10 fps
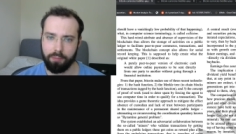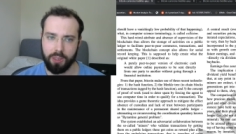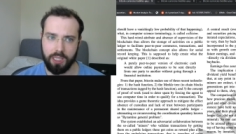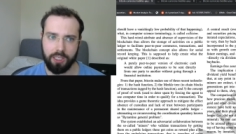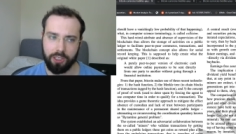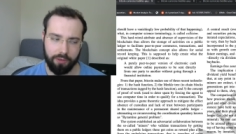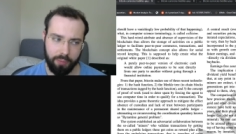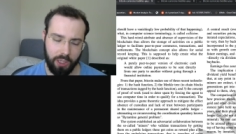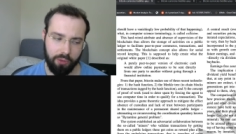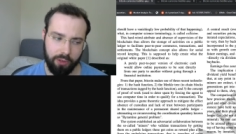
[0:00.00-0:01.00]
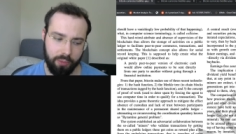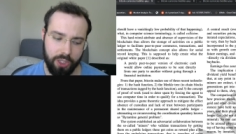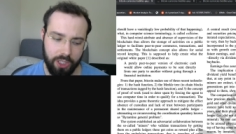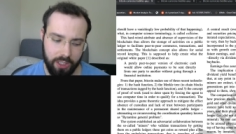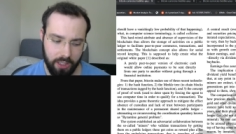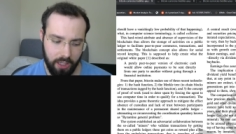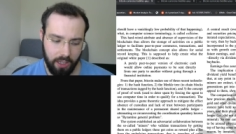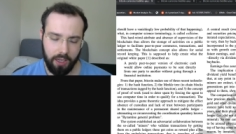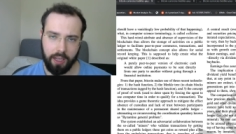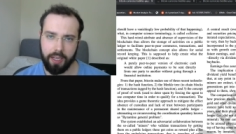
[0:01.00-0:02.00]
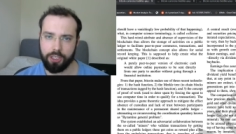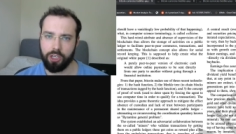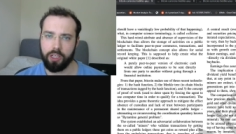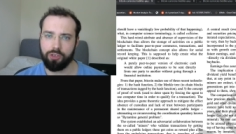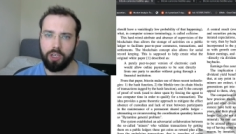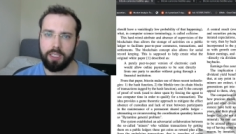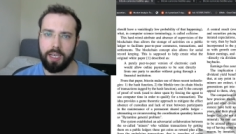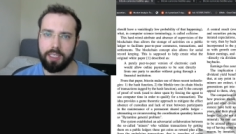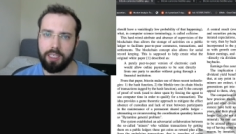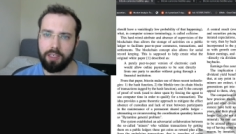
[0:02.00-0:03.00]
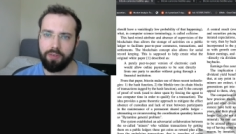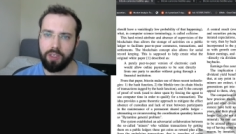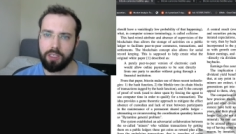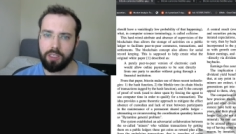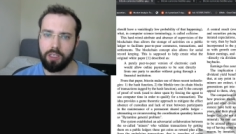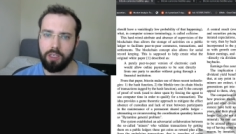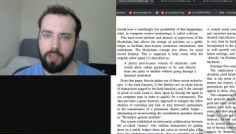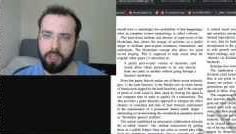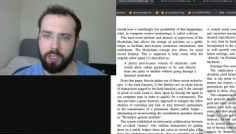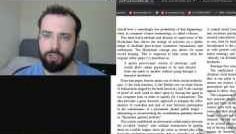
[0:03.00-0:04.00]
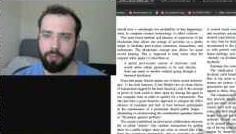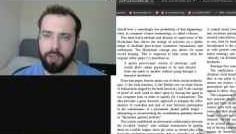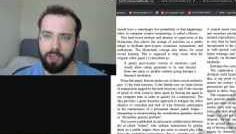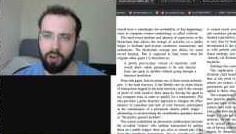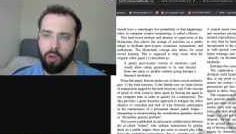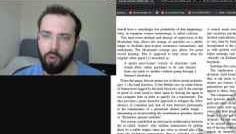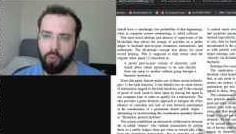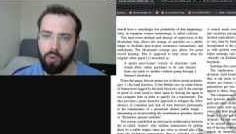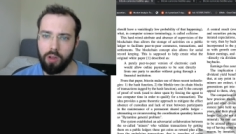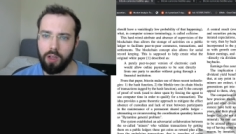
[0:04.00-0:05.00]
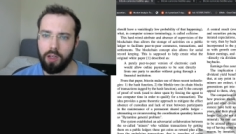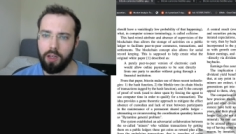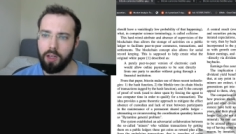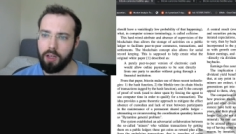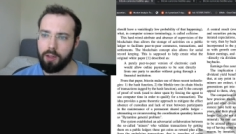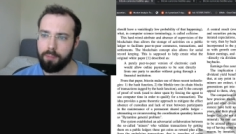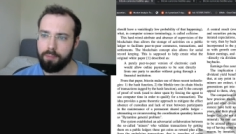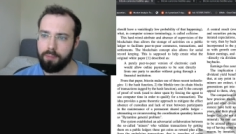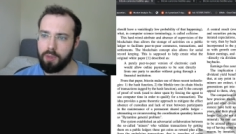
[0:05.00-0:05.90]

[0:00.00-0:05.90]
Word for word: percentage of Bitcoin, which is like actually transacted. If it's extremely low, um,